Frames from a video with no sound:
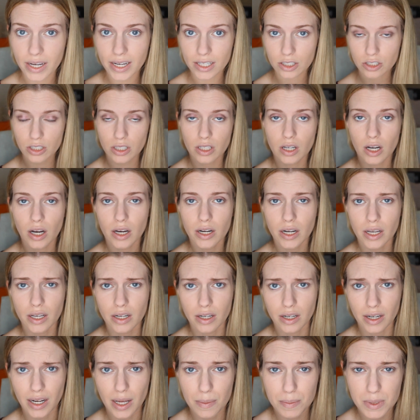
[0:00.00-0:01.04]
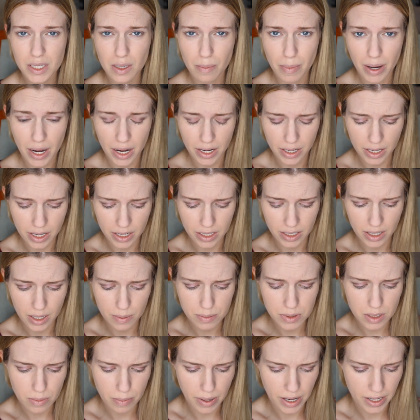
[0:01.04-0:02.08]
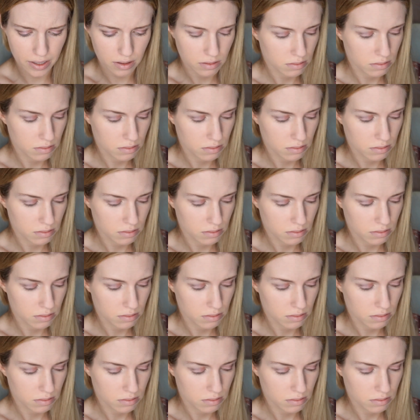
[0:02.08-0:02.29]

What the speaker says: I actually got in an Ipsy bag, and an Ipsy